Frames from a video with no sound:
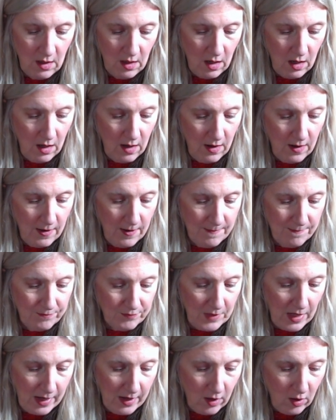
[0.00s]
Um,
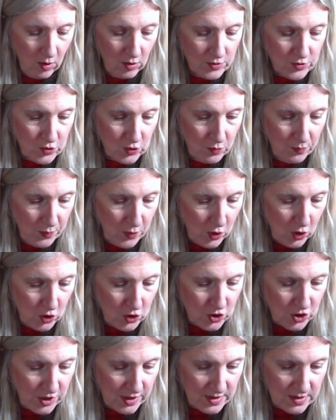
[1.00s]
I also
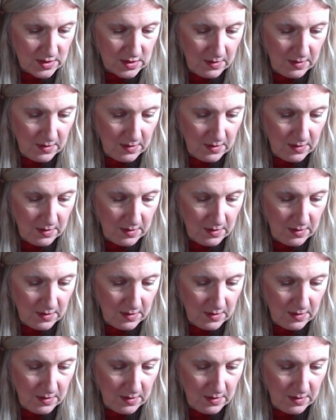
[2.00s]
purchased